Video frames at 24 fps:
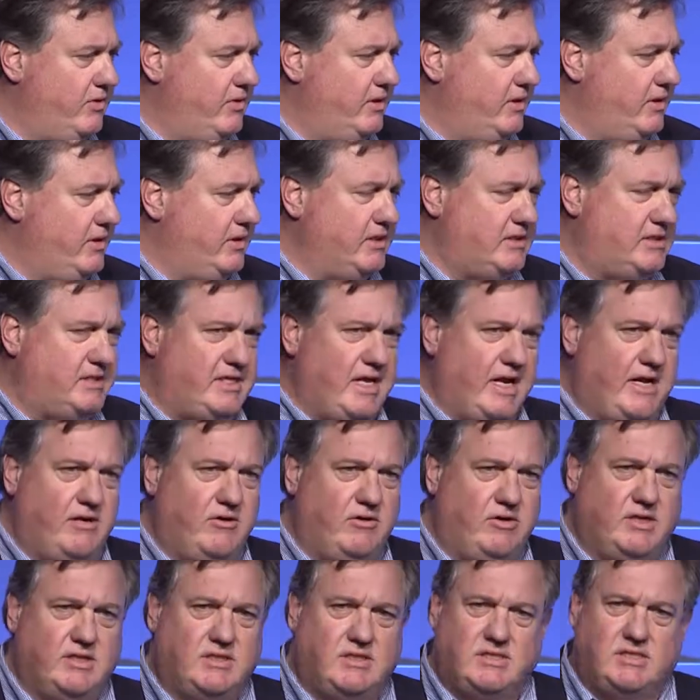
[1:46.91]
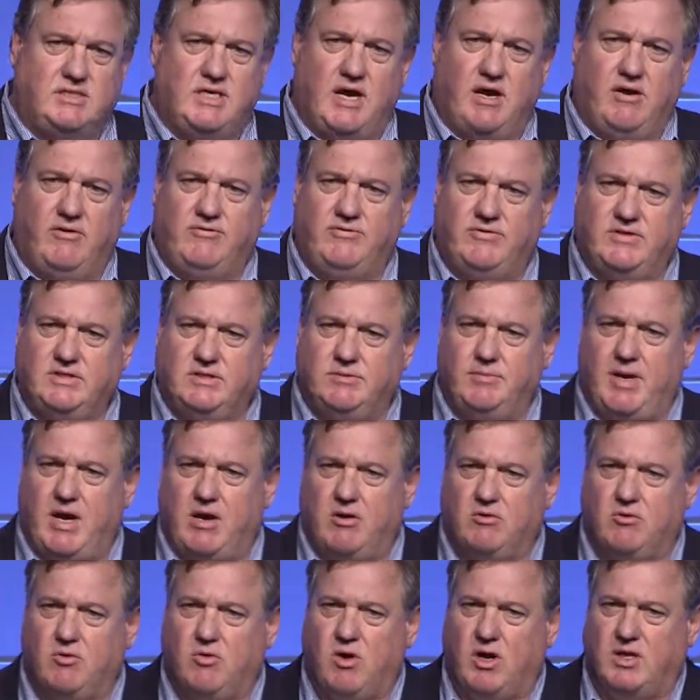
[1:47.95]
The standard itself is
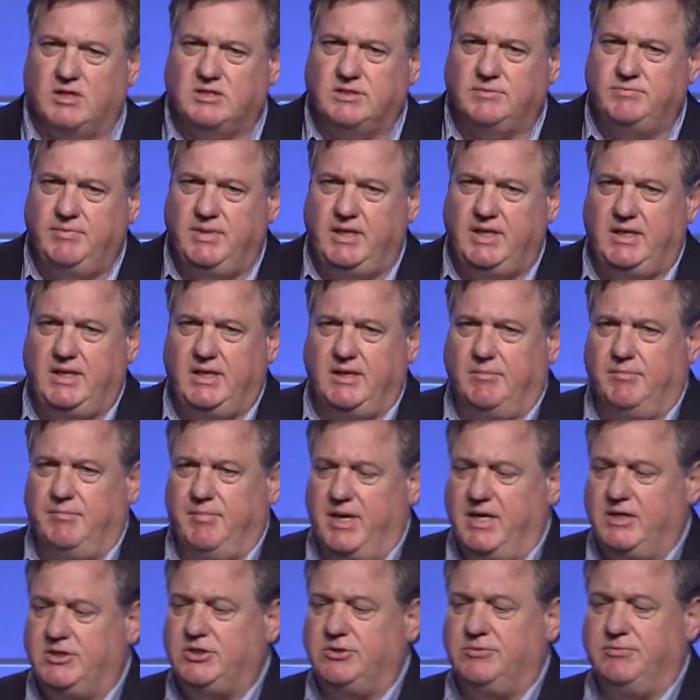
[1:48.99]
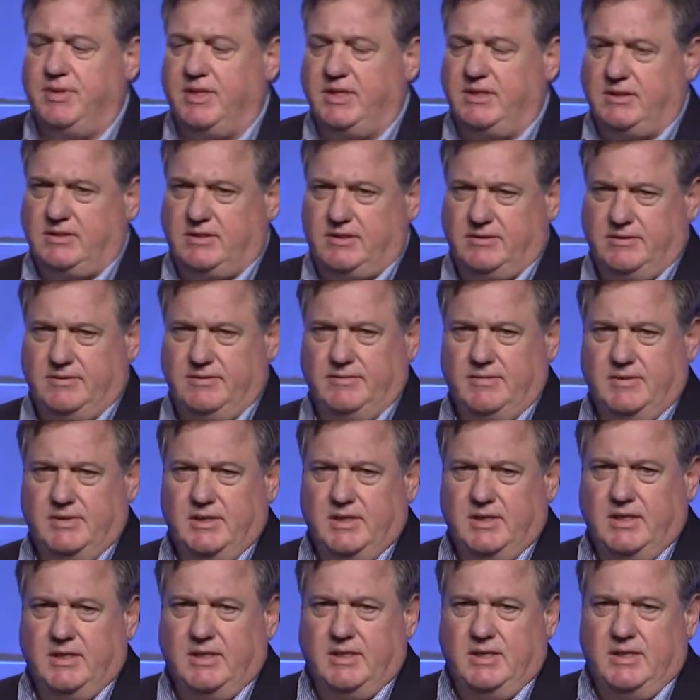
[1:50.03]
about cross-media measurement.
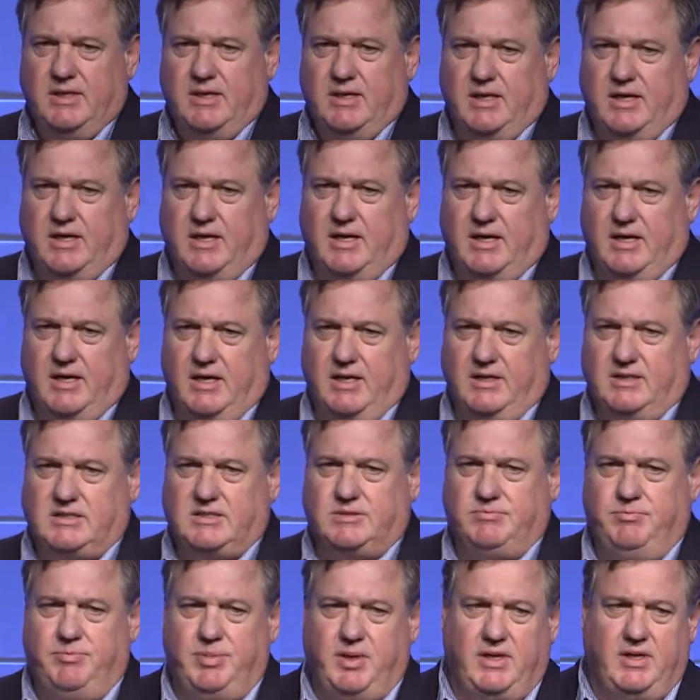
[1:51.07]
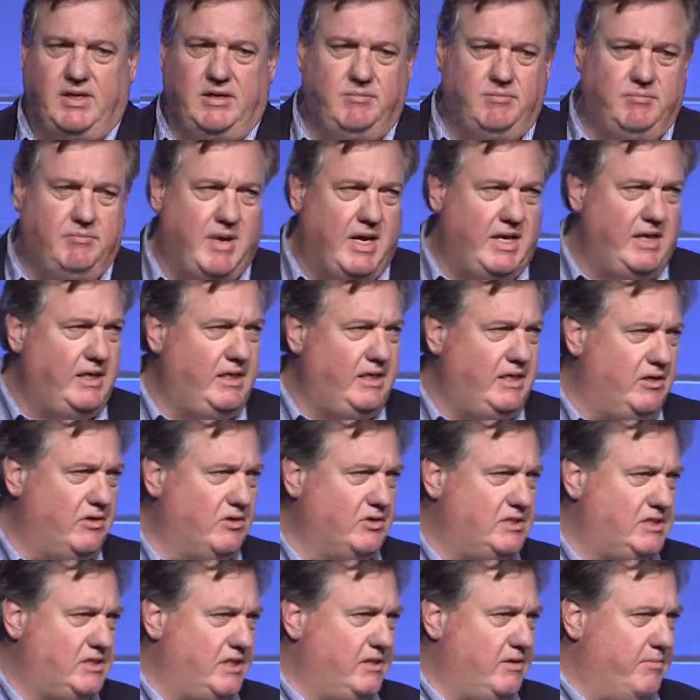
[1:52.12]
It's been many
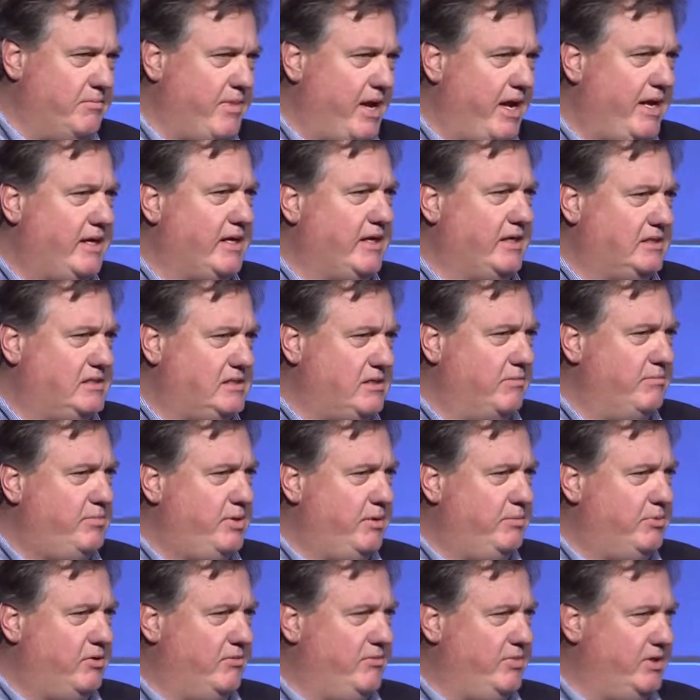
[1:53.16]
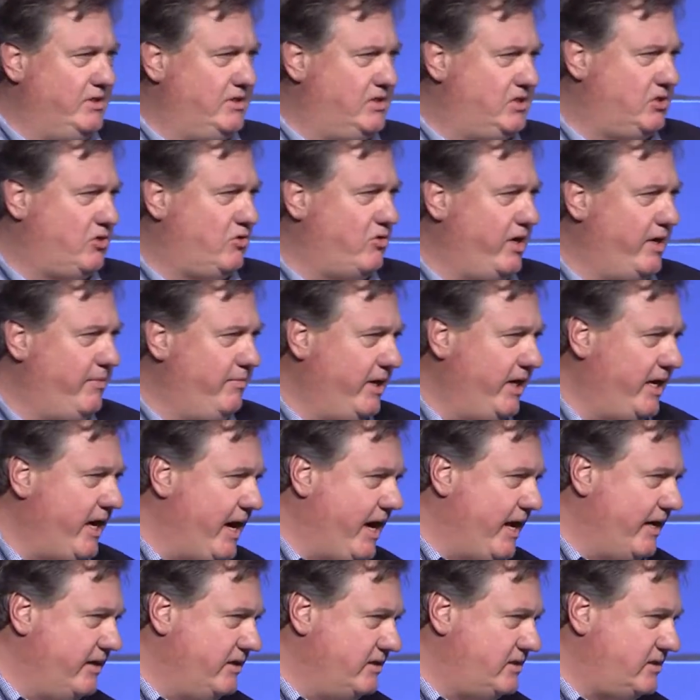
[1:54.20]
years in the making. Some people have been screaming
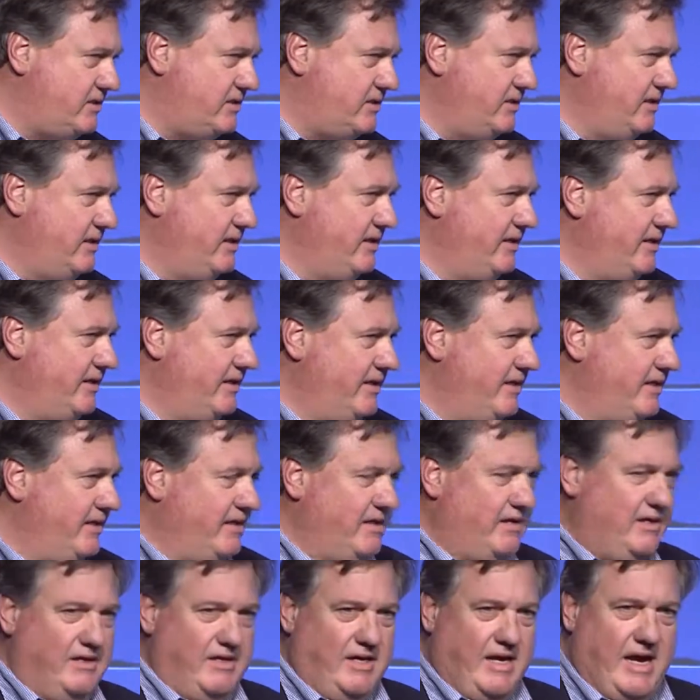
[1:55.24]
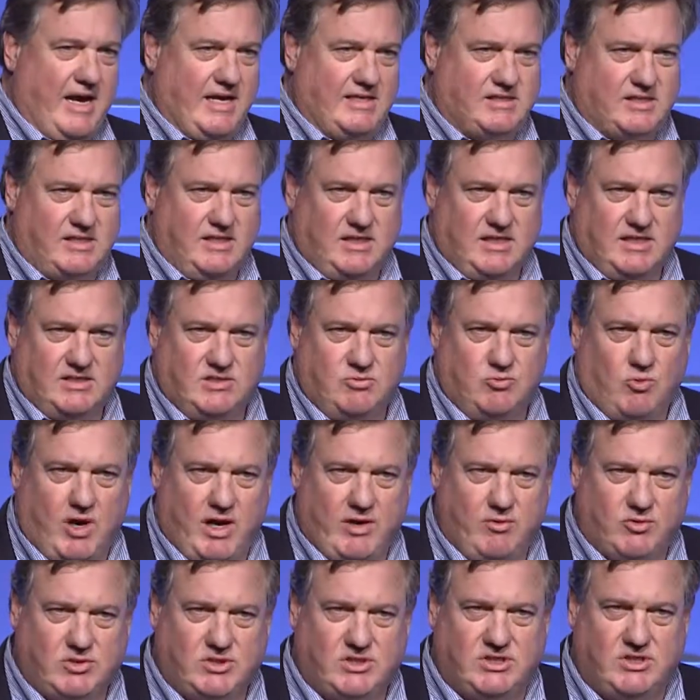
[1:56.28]
at us, asking us why
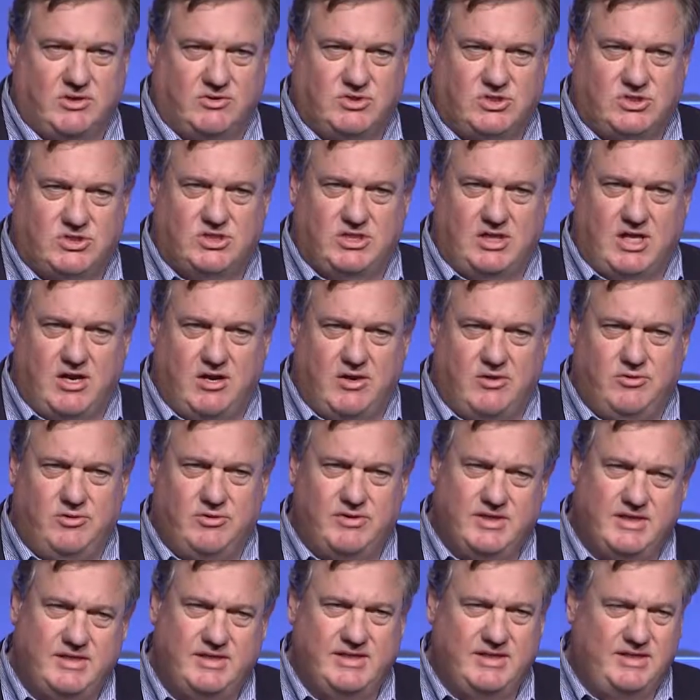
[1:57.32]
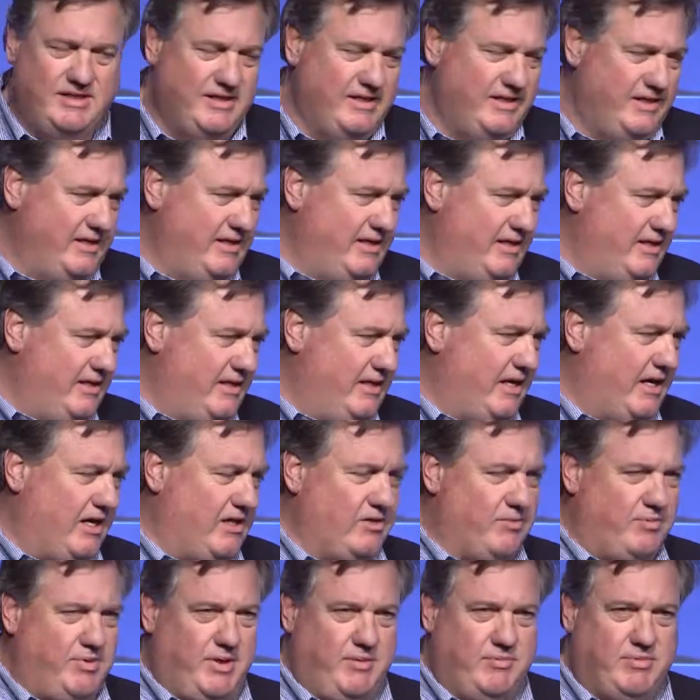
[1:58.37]
we're so slow.
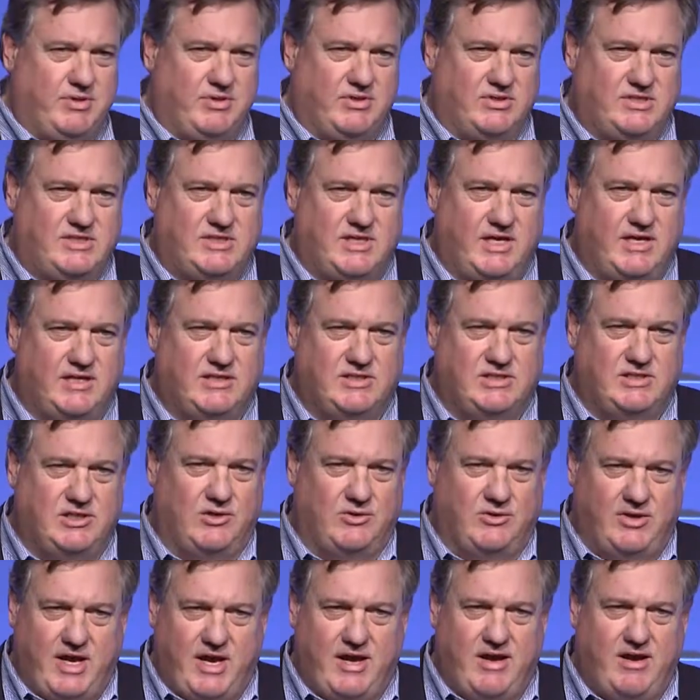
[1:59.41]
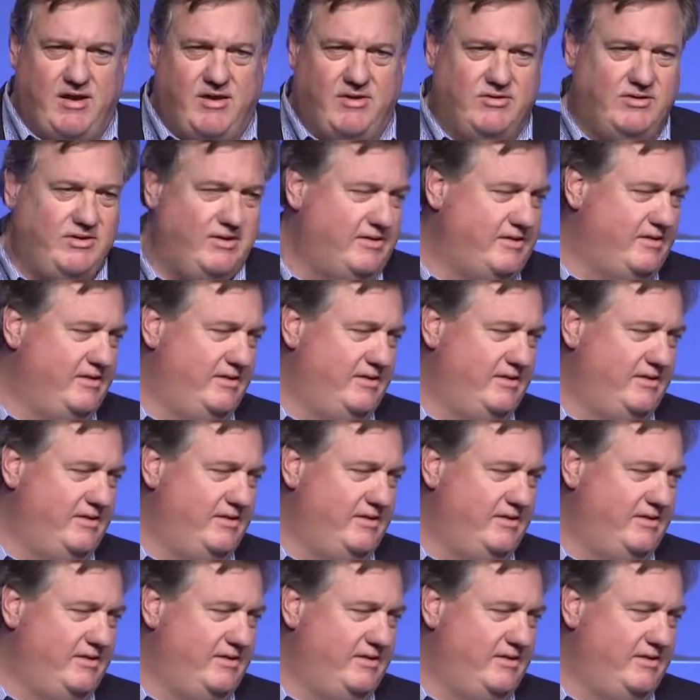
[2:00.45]
Other people are saying slow down.